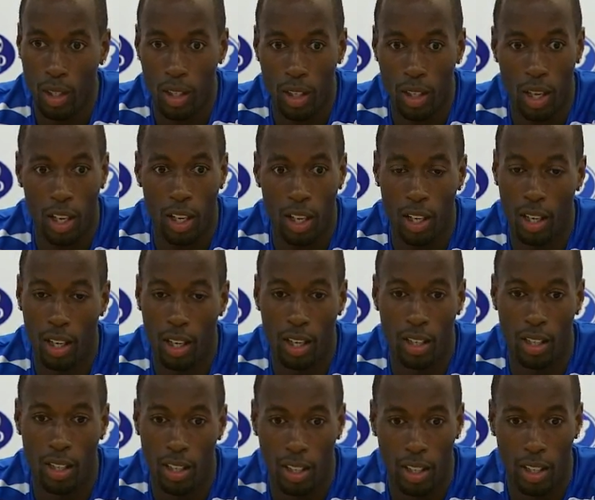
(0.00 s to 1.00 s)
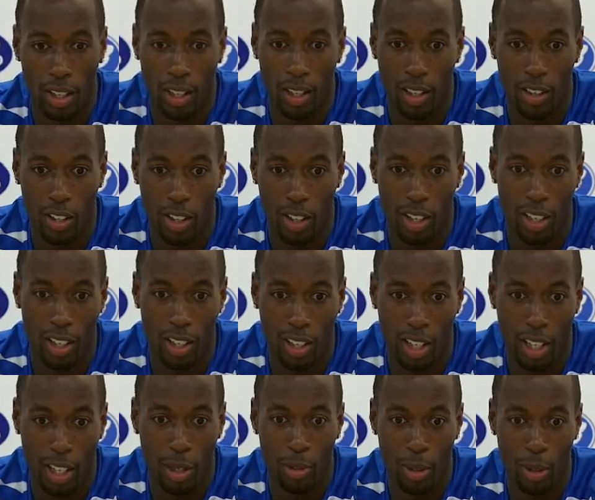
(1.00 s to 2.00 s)
Yeah,
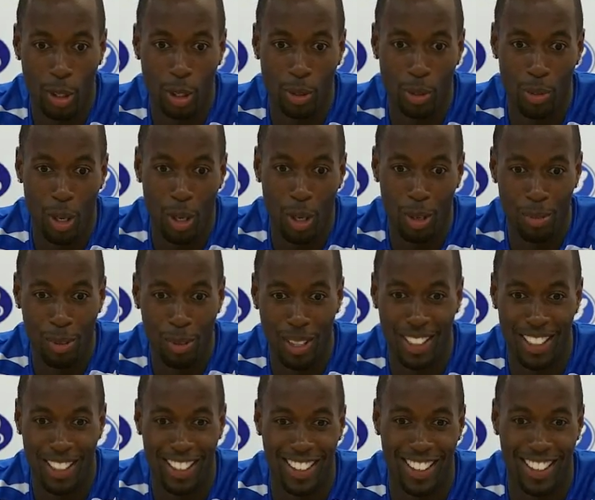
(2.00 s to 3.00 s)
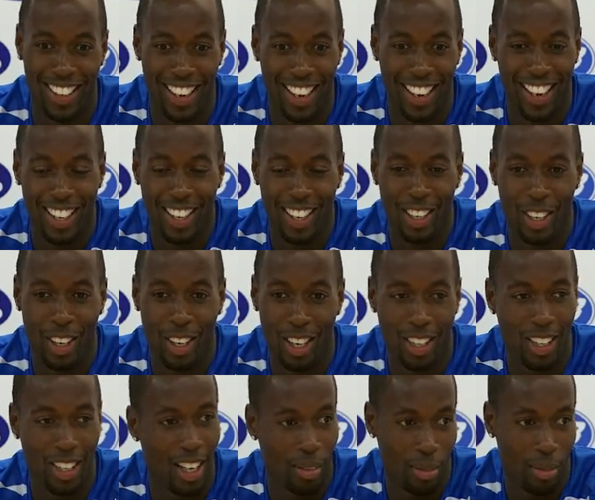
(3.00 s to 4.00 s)
I am a little small, but
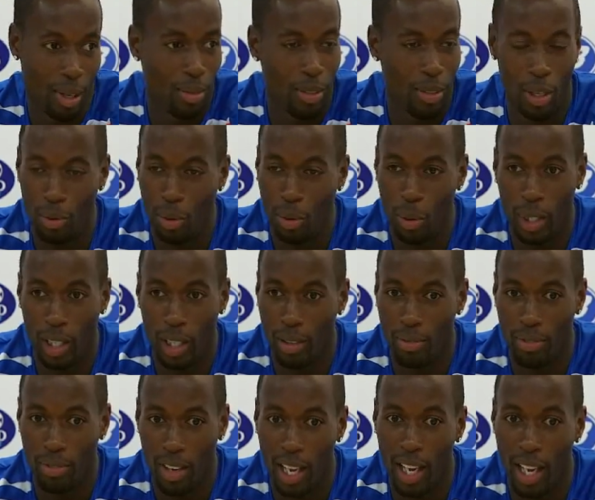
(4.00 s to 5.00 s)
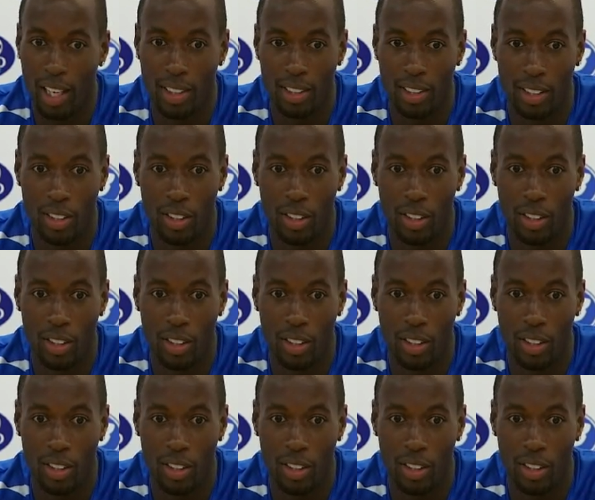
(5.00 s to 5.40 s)
I'm quick, I'm fast.